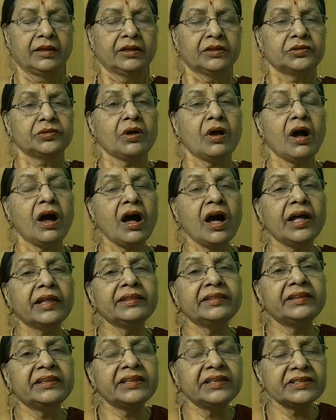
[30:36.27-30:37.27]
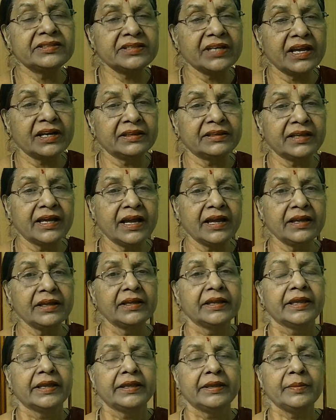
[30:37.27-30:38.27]
So all these are the
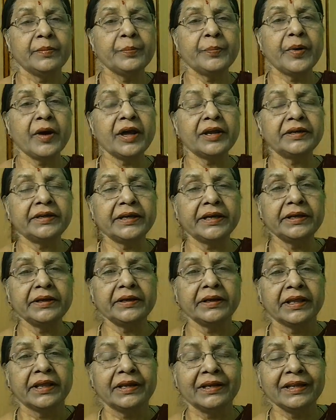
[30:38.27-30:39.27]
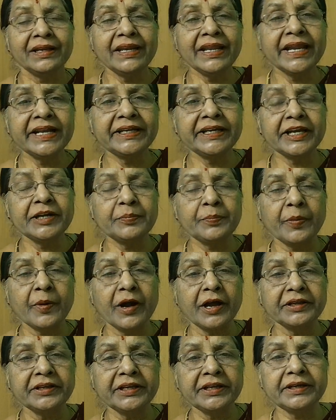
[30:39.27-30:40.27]
important related
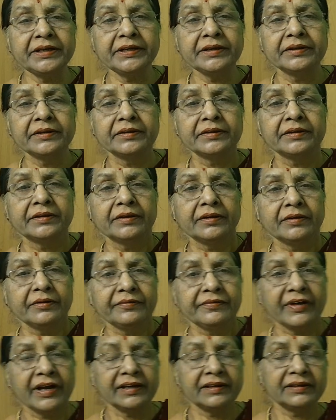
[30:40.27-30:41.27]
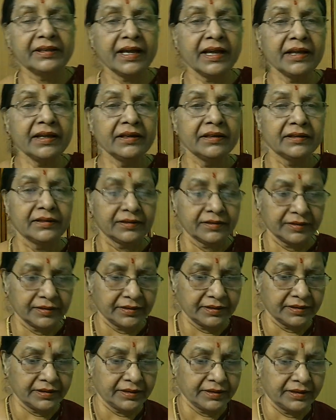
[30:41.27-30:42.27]
point for the
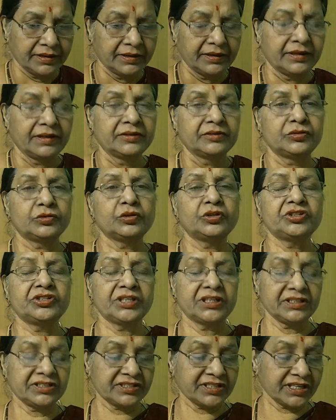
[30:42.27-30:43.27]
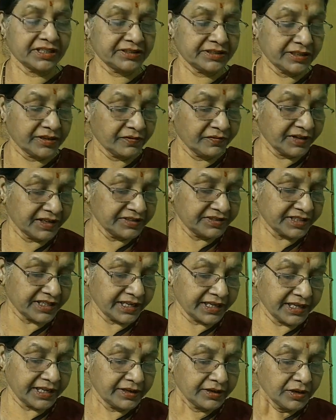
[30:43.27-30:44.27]
social structure. Once
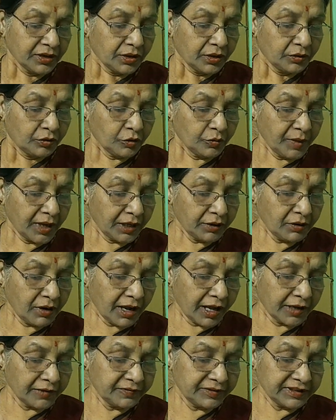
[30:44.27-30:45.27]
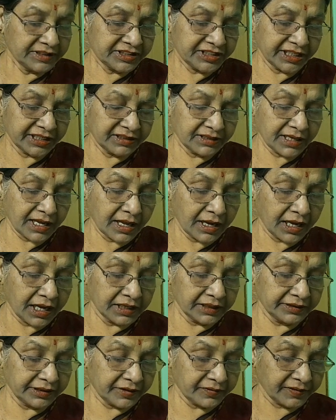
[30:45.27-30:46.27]
again, tomorrow I will check the
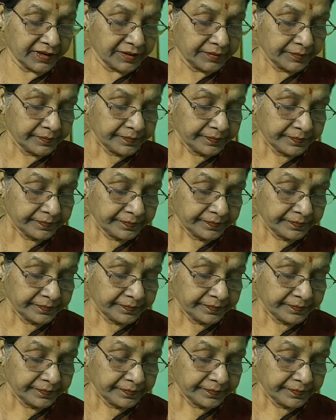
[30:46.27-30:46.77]
another one.